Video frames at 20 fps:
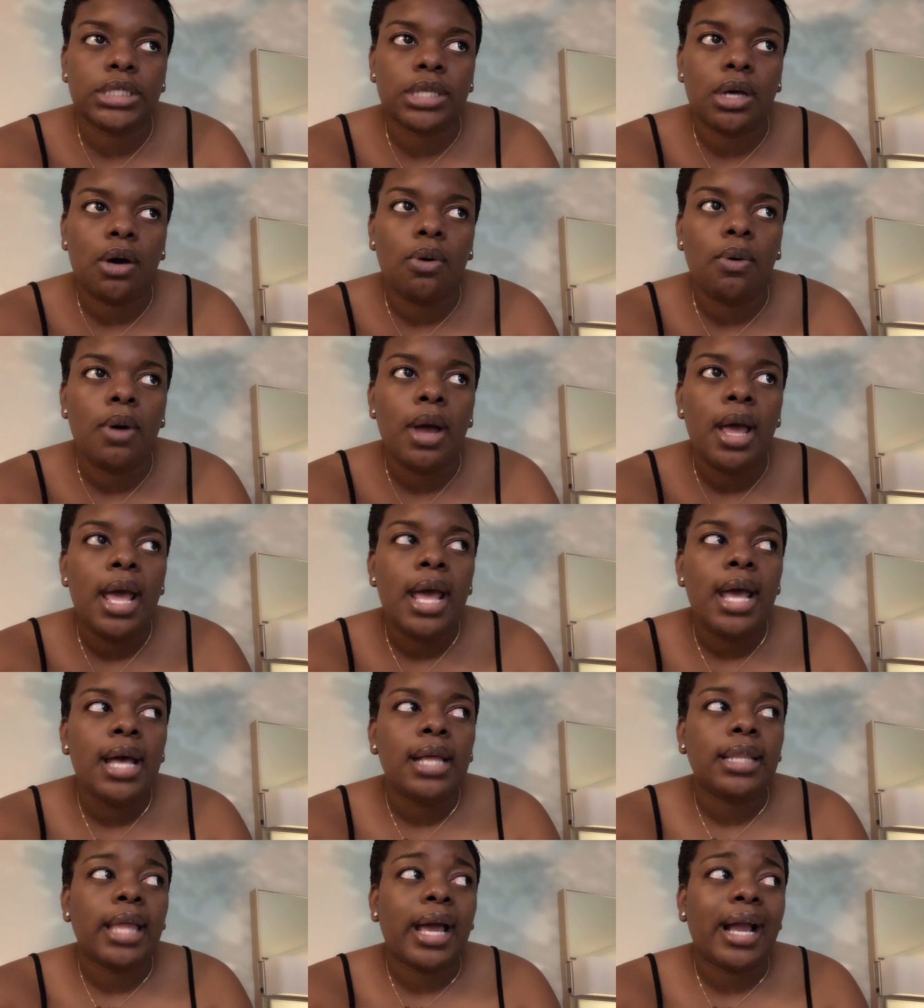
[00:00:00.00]
So
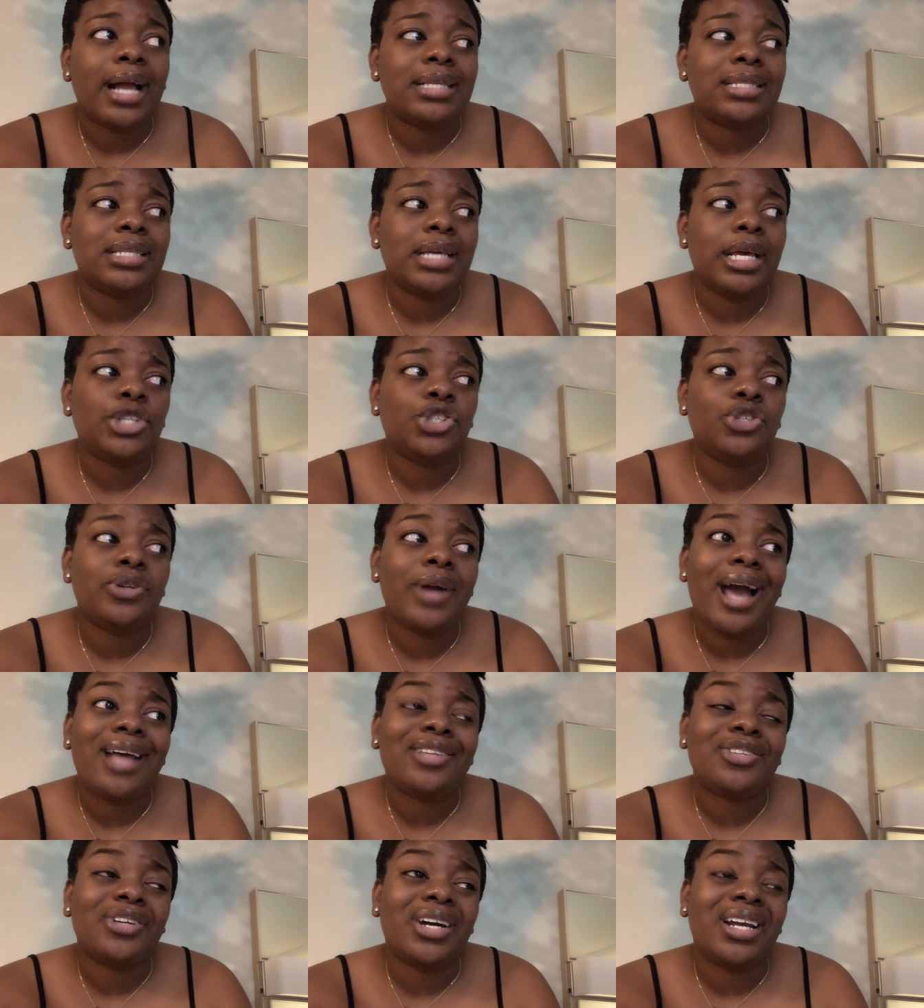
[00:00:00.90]
like I said, you
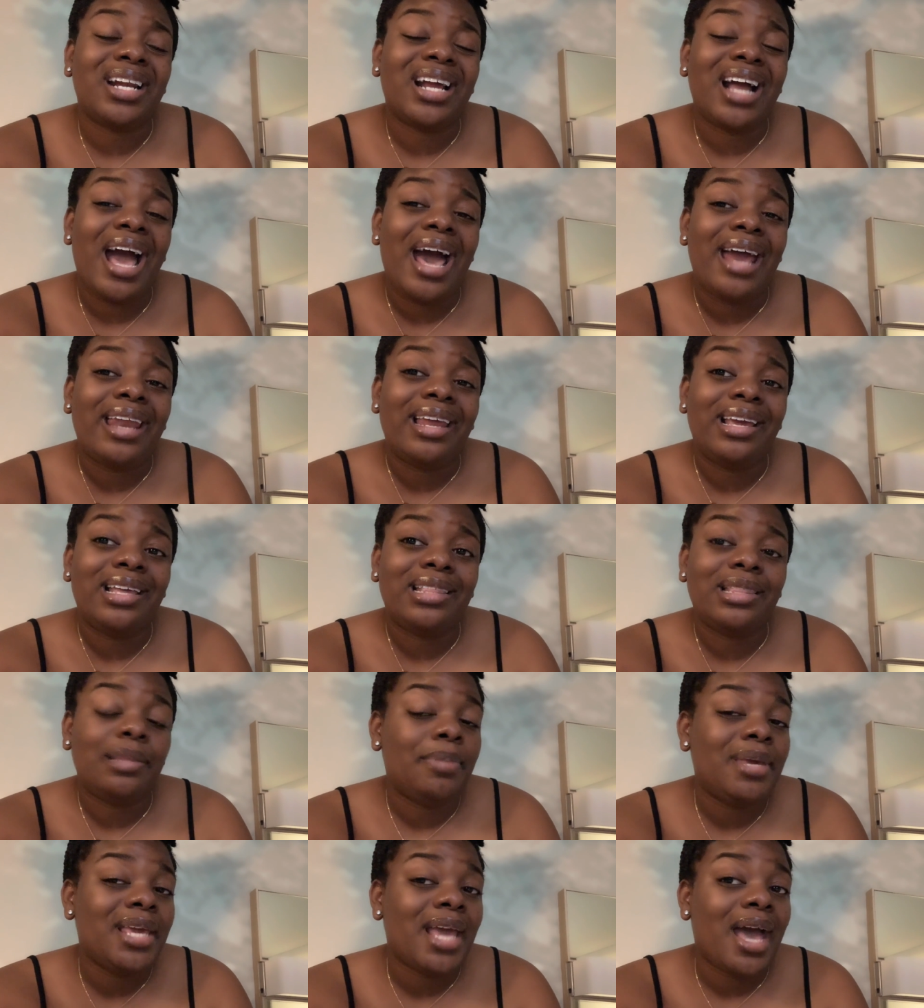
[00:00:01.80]
guys are gonna kind of get
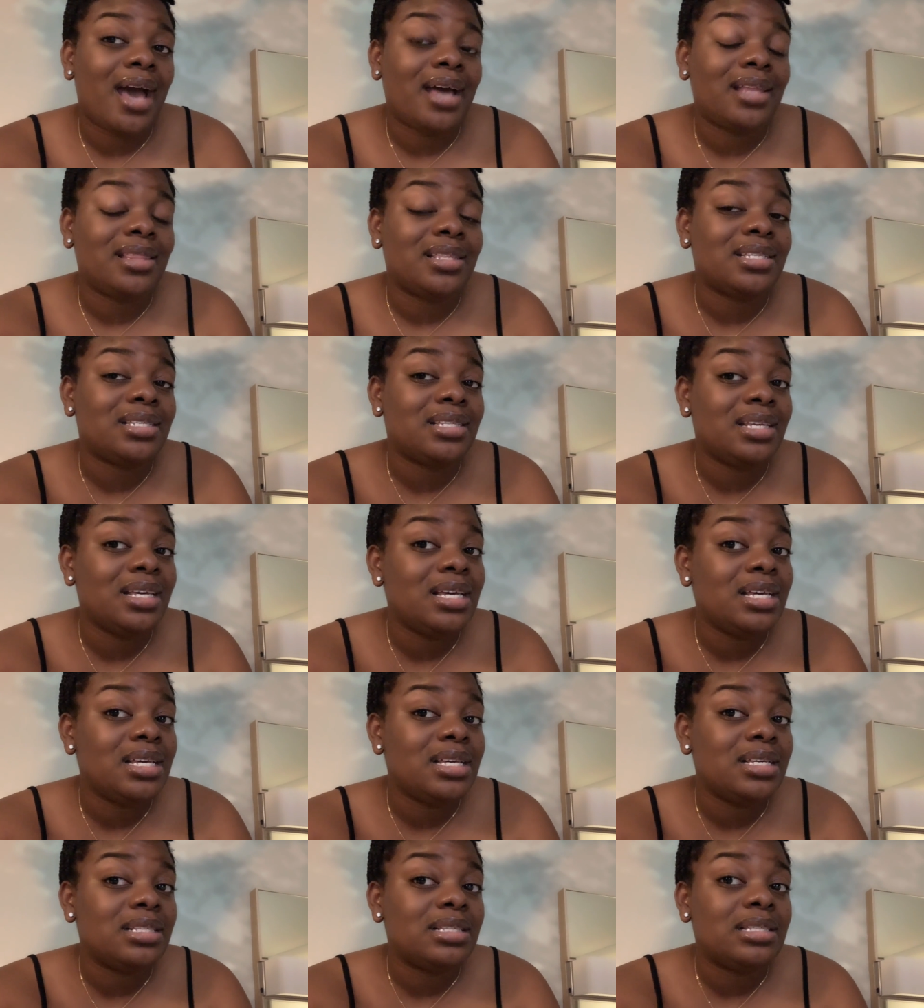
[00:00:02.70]
the behind the
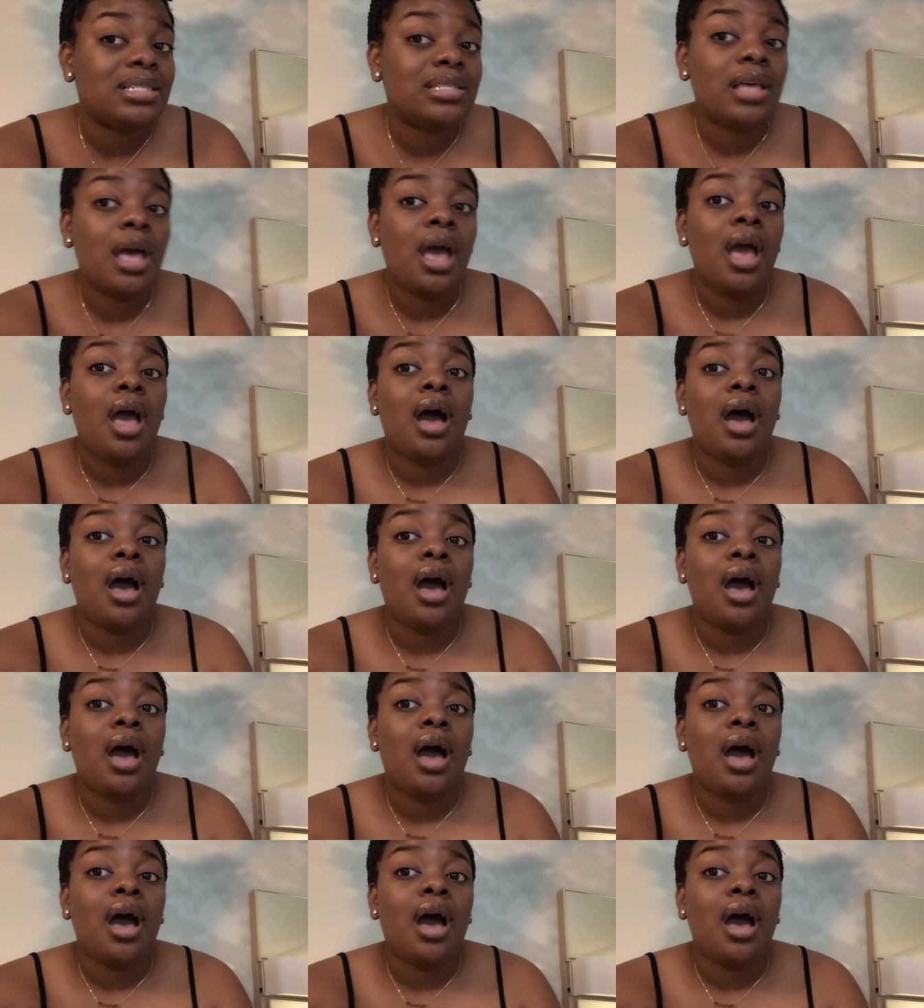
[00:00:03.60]
scenes,